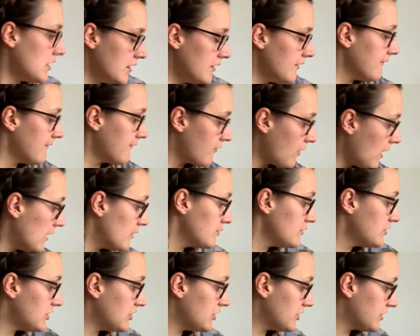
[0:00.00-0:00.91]
of
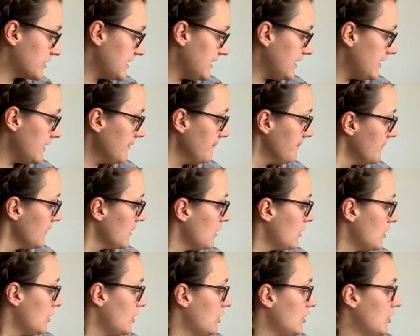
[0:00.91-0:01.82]
ground turkey.
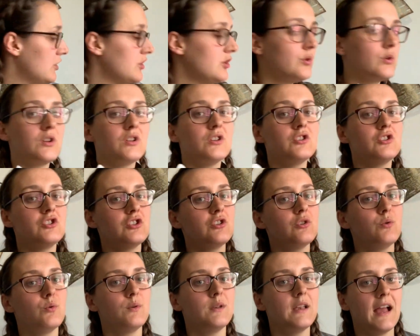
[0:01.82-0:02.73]
You can
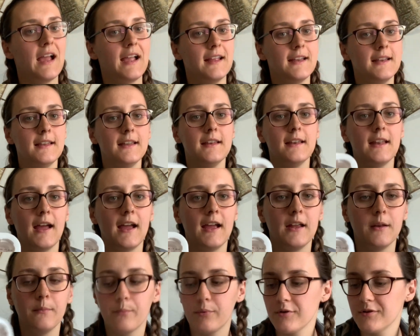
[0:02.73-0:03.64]
do
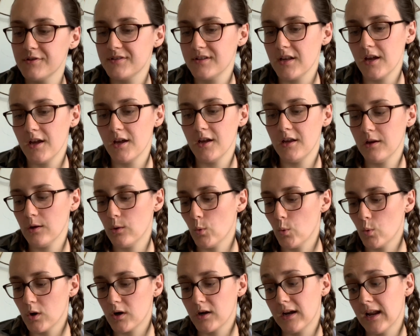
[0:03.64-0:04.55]
99%
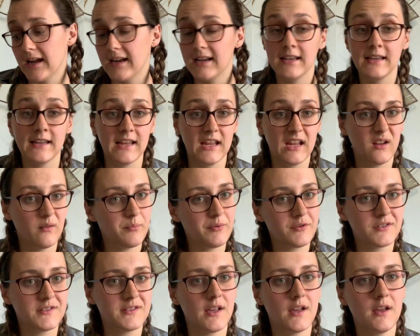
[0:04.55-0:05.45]
or
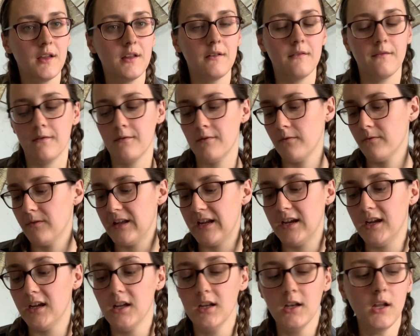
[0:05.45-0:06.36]
98%
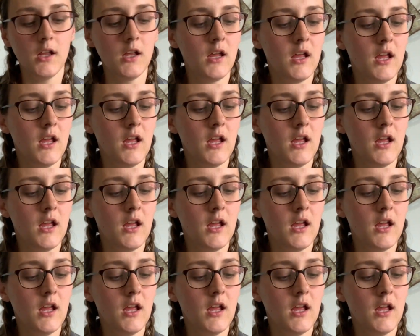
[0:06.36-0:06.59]
lean,